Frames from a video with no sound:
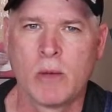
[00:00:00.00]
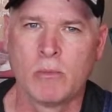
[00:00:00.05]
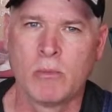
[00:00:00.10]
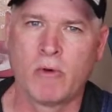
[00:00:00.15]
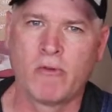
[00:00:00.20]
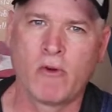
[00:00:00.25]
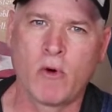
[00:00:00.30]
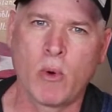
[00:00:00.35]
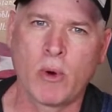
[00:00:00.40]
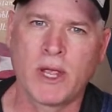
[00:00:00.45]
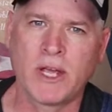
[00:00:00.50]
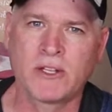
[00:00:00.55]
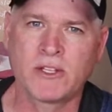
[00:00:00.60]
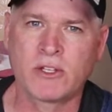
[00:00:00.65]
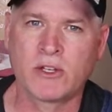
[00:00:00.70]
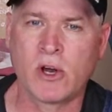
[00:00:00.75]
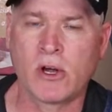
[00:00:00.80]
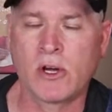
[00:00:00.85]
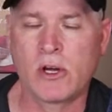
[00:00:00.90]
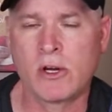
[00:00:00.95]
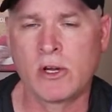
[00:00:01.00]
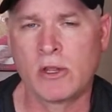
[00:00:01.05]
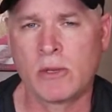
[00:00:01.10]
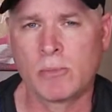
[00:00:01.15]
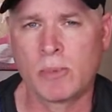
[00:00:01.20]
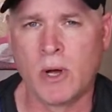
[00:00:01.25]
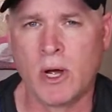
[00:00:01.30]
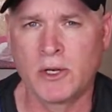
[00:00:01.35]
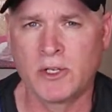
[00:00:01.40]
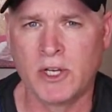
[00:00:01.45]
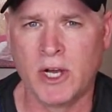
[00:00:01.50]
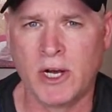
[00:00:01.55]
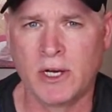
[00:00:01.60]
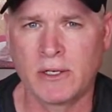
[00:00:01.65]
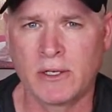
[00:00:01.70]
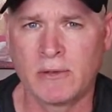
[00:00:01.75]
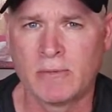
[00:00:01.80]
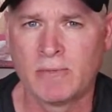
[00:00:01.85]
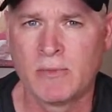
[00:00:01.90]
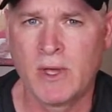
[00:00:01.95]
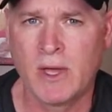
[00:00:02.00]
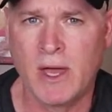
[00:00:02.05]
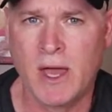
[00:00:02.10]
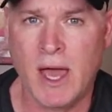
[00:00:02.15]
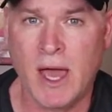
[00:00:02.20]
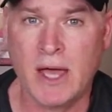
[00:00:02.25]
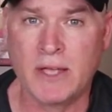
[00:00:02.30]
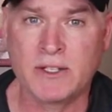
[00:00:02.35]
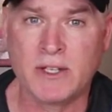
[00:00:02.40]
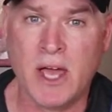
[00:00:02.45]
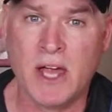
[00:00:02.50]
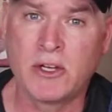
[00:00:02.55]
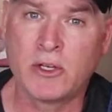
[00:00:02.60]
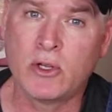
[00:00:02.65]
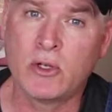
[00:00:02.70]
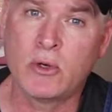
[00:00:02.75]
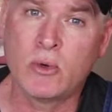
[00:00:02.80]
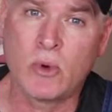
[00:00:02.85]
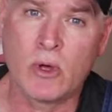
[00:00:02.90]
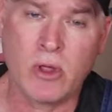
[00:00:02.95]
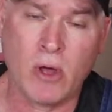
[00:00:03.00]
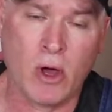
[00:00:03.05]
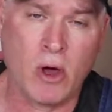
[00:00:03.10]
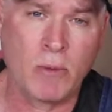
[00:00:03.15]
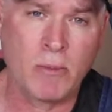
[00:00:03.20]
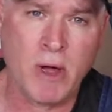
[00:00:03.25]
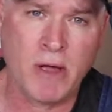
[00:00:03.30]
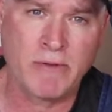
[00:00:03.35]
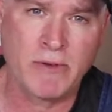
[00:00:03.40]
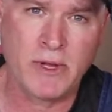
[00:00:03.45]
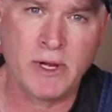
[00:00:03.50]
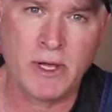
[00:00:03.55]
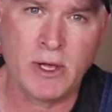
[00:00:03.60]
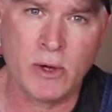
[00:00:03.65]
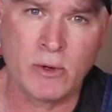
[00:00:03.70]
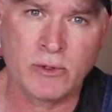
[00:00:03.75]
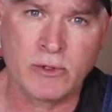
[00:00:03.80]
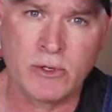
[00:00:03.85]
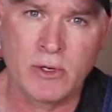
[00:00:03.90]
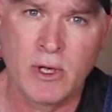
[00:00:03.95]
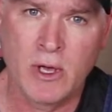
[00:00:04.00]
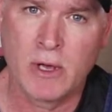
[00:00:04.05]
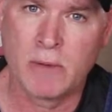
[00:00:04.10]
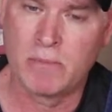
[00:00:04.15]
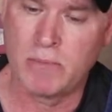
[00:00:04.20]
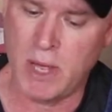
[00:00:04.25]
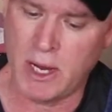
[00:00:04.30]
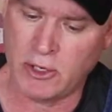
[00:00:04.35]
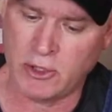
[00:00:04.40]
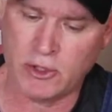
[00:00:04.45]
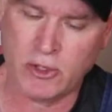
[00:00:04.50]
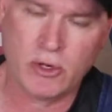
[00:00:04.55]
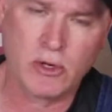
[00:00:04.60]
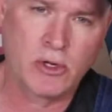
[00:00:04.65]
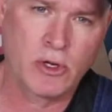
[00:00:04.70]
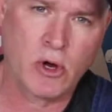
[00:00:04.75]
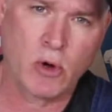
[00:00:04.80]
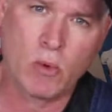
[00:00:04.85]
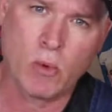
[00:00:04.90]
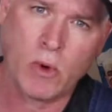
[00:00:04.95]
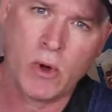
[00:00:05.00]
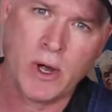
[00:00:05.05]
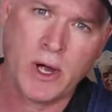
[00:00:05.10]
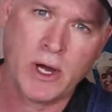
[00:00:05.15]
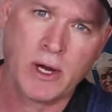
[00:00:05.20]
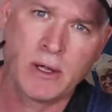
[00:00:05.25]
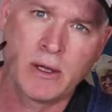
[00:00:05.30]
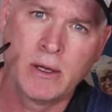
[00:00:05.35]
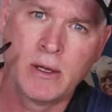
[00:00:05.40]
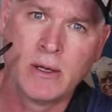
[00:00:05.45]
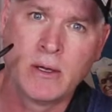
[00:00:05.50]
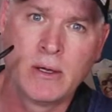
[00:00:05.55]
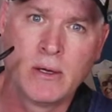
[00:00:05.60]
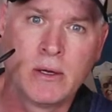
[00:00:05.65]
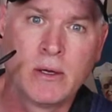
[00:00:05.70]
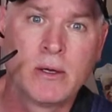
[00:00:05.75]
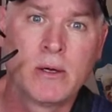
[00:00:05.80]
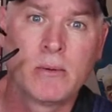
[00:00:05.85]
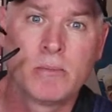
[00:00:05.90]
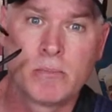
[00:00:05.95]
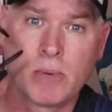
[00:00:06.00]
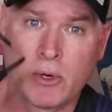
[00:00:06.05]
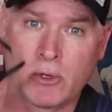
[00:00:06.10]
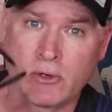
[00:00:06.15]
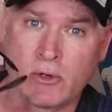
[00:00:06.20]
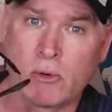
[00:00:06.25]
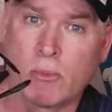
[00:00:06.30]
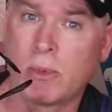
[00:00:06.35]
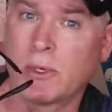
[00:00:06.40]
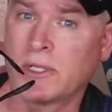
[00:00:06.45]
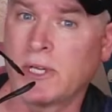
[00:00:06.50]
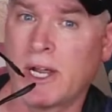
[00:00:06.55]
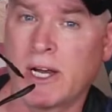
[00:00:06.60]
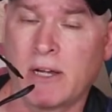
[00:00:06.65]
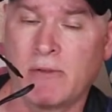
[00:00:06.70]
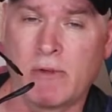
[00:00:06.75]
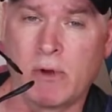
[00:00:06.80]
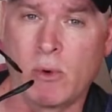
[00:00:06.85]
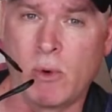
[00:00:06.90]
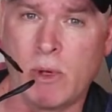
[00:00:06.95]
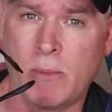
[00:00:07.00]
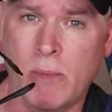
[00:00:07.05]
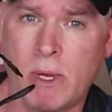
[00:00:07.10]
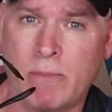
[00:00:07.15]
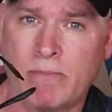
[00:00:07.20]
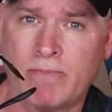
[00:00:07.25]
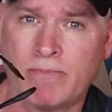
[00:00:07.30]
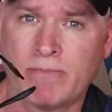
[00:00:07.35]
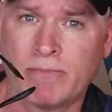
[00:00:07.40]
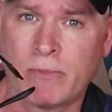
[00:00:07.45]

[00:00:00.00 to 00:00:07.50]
Before we get started on the project, as I do with all my videos, make sure you're wearing personal protective equipment.